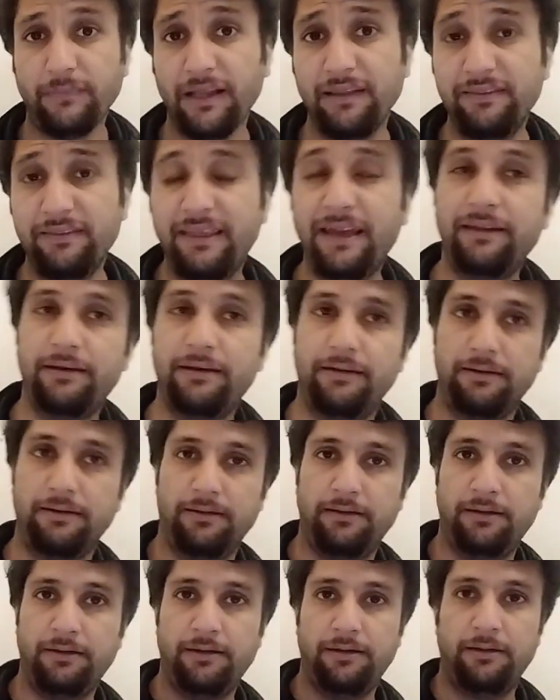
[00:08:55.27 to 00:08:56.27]
Then
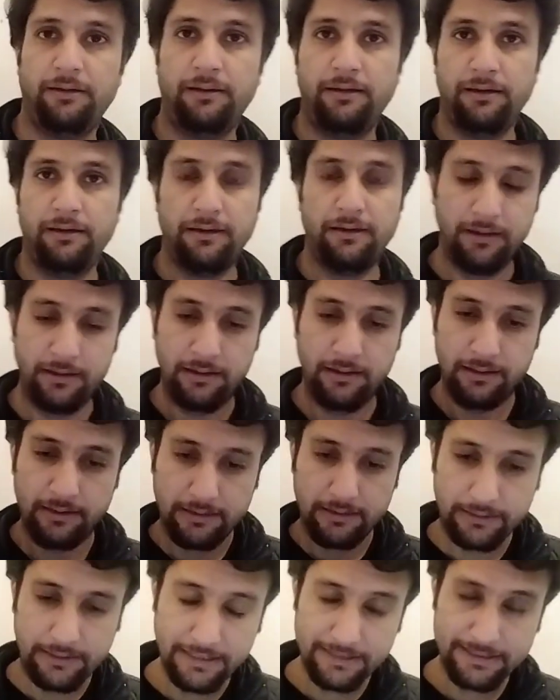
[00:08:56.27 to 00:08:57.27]

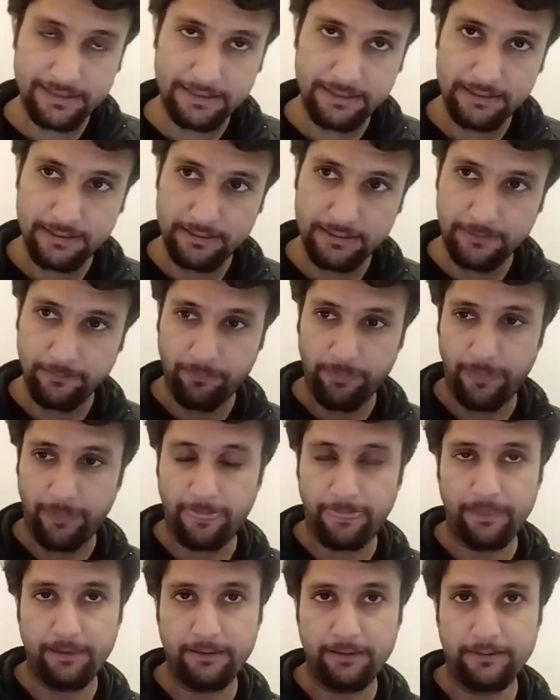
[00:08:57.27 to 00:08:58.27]
this
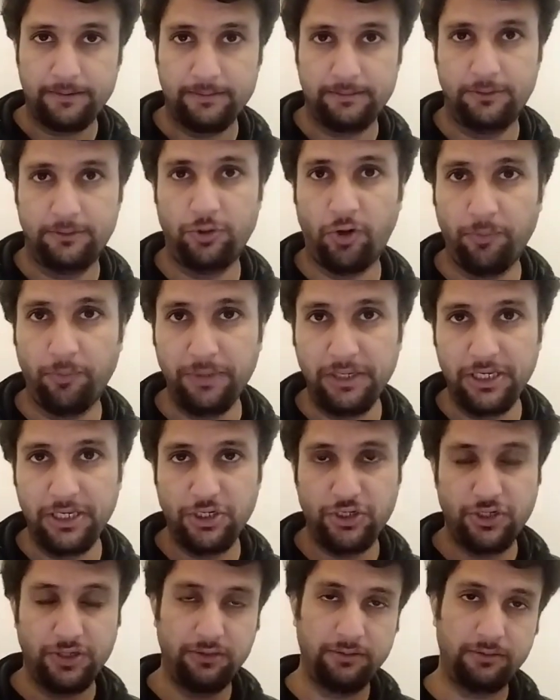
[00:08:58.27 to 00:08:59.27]

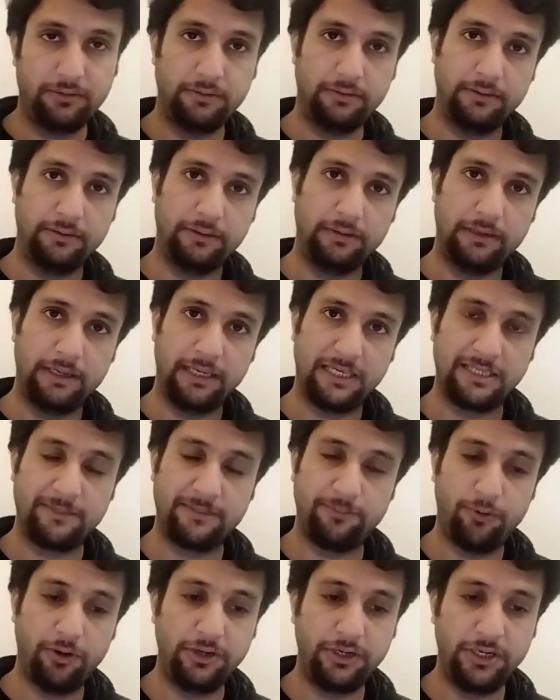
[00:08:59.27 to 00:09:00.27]
domination,
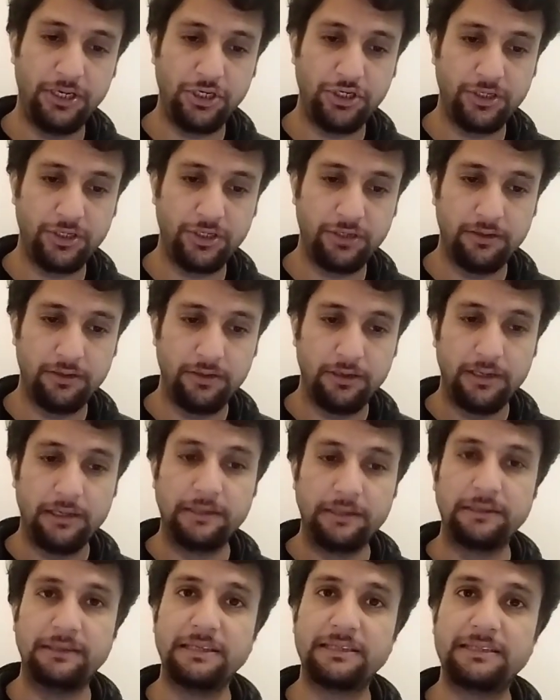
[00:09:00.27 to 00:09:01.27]
exploitation,
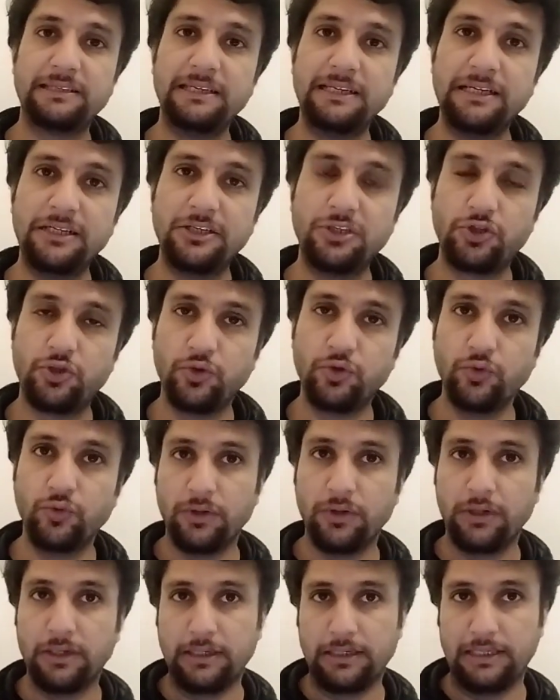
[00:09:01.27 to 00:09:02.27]
this leads to
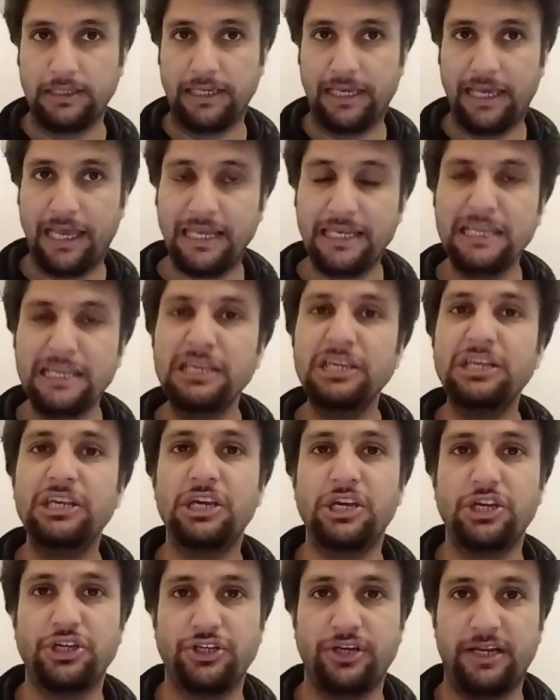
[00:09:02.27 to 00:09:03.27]

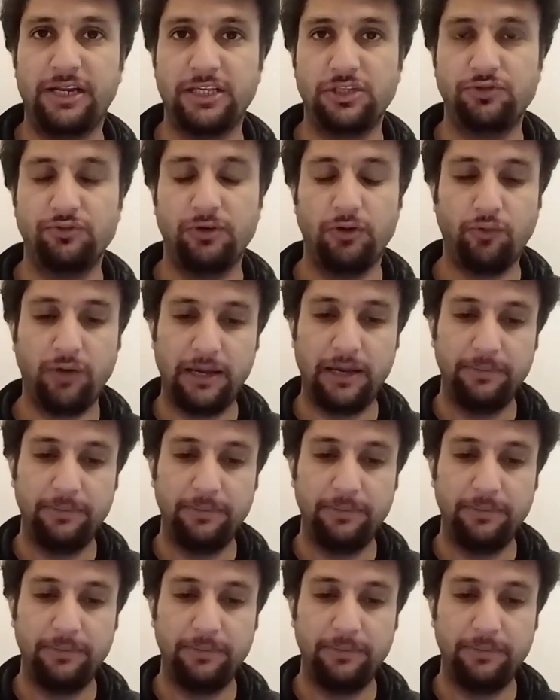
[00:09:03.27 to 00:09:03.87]
alienation as well. Why?